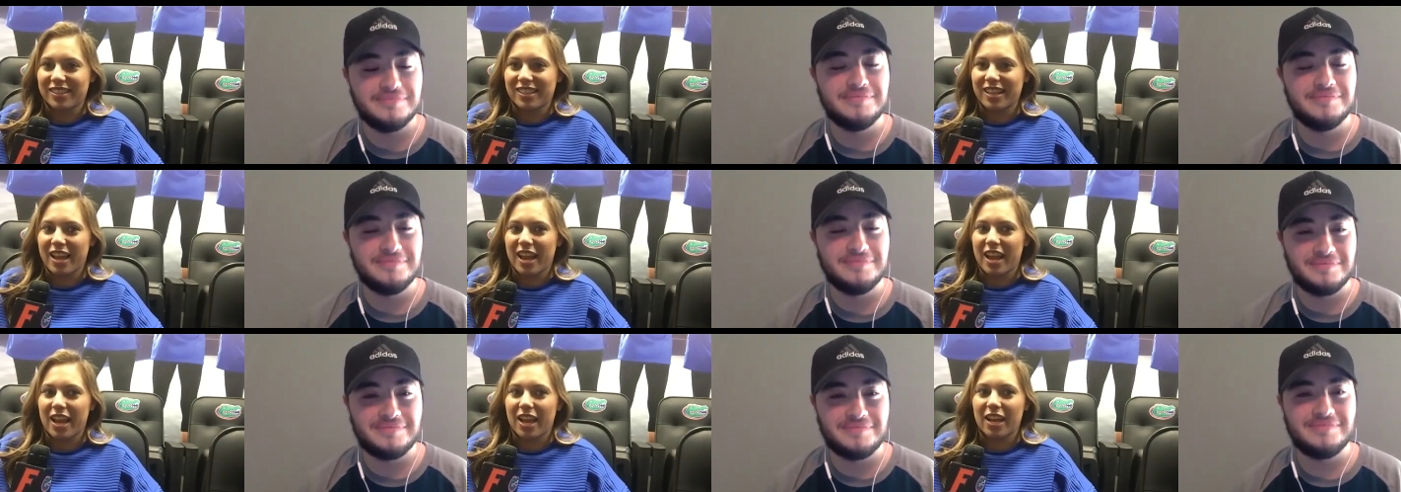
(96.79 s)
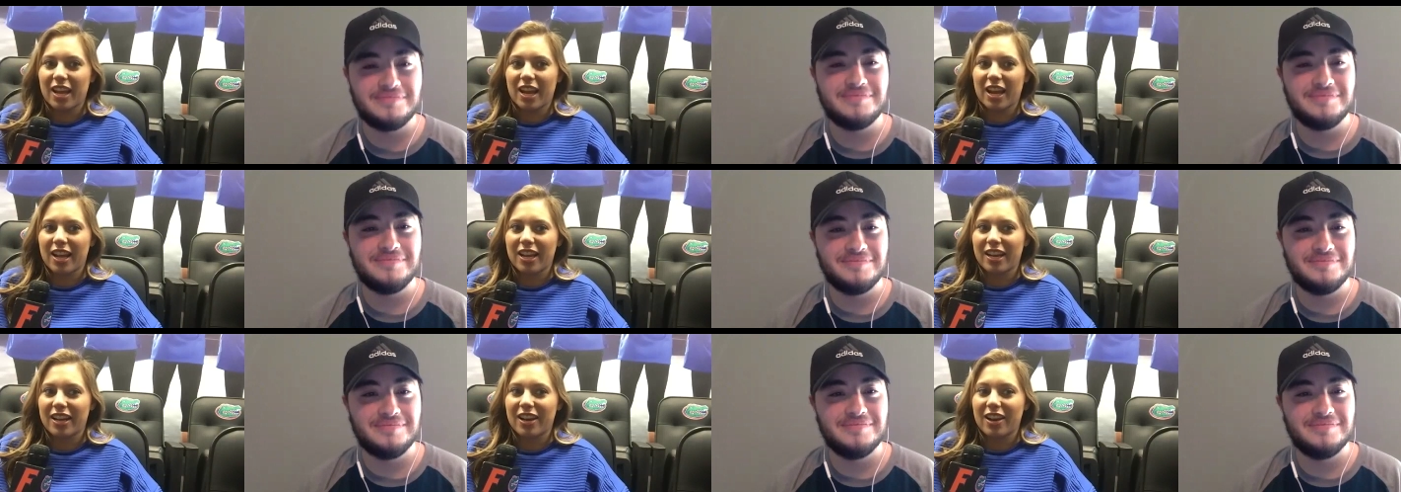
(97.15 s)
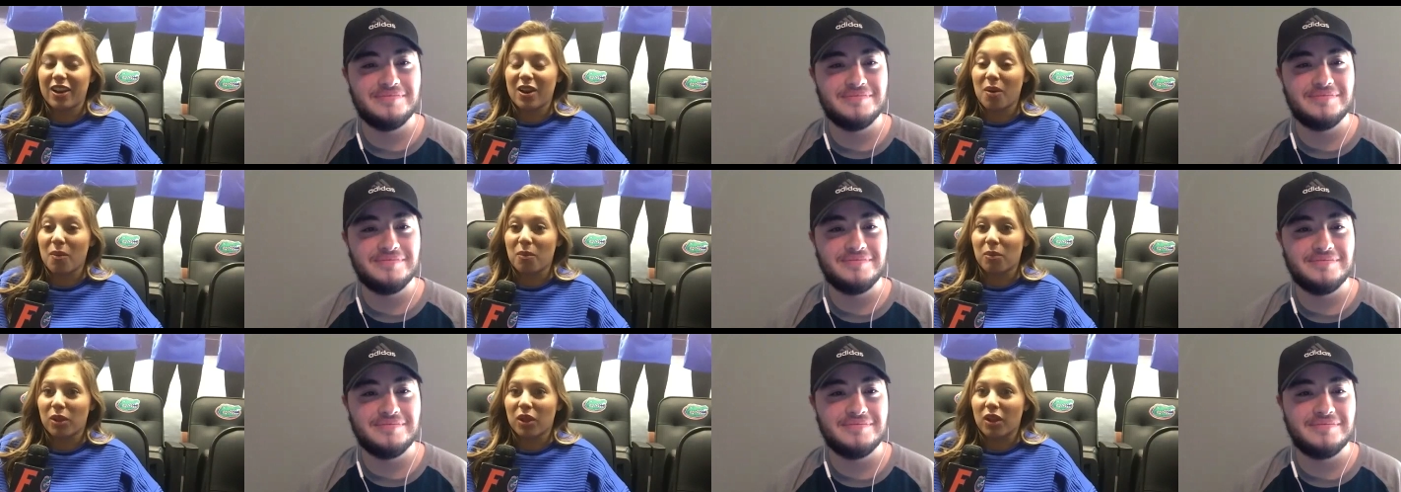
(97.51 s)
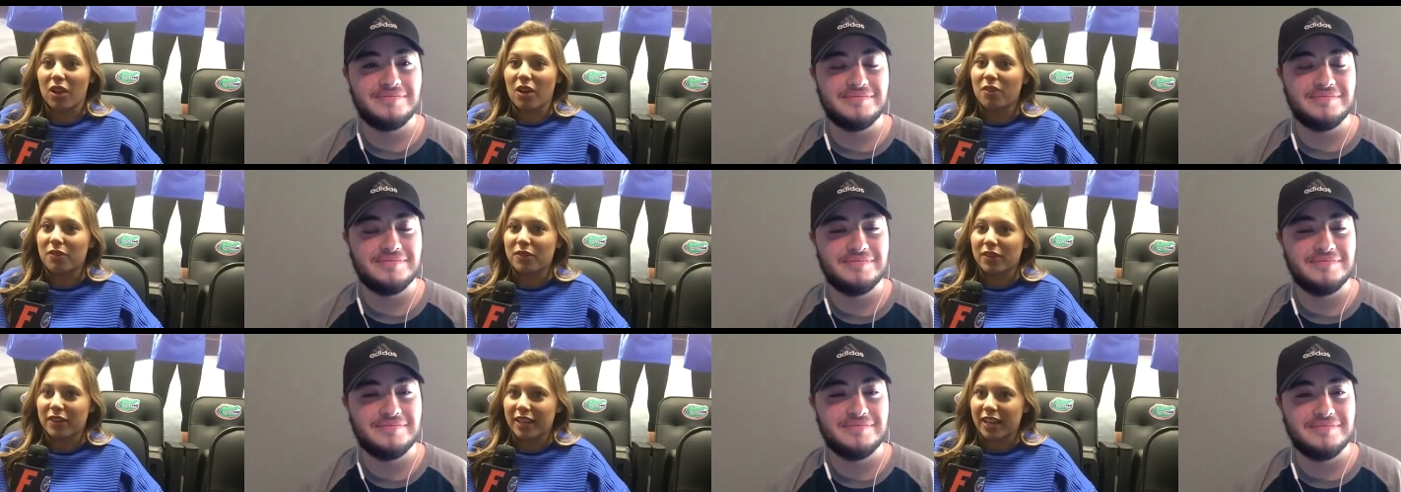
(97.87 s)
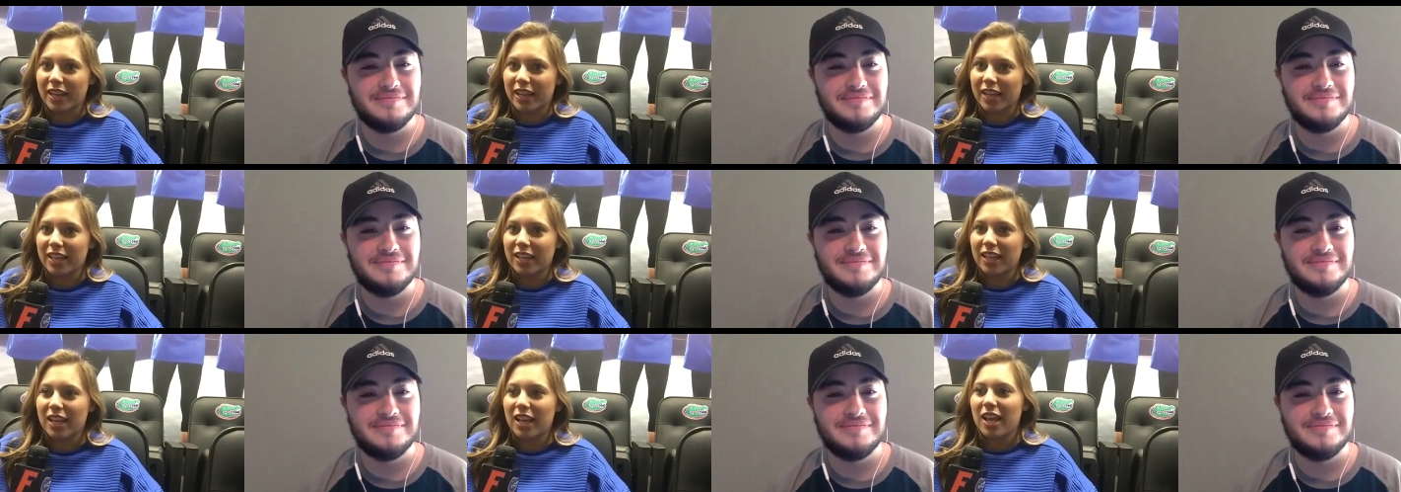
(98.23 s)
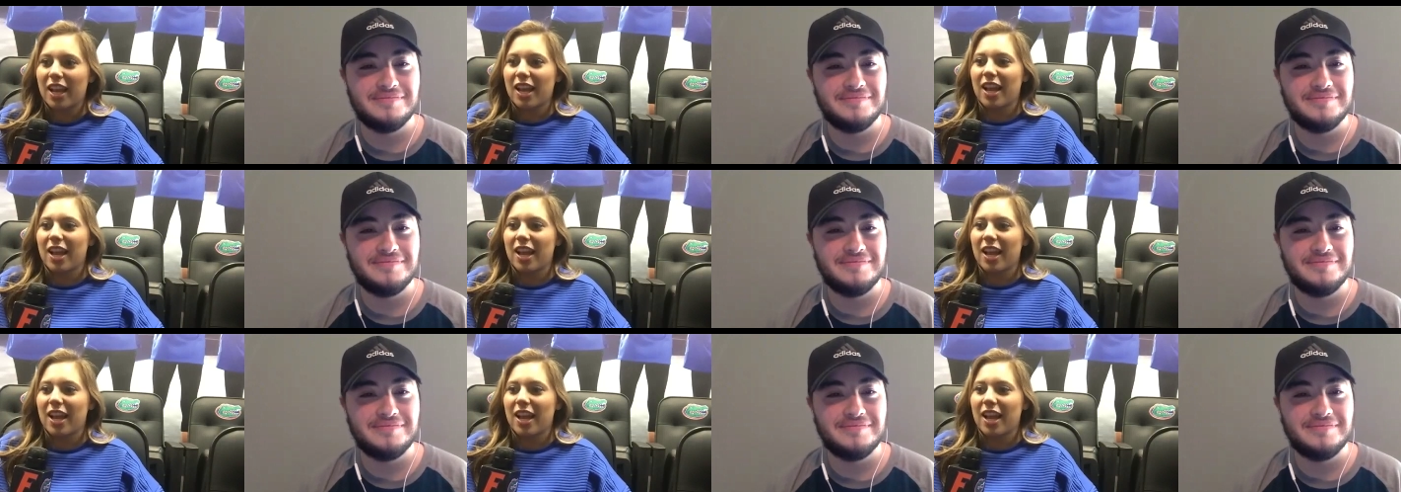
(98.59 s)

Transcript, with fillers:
Speaker 1: and I ended up loving it.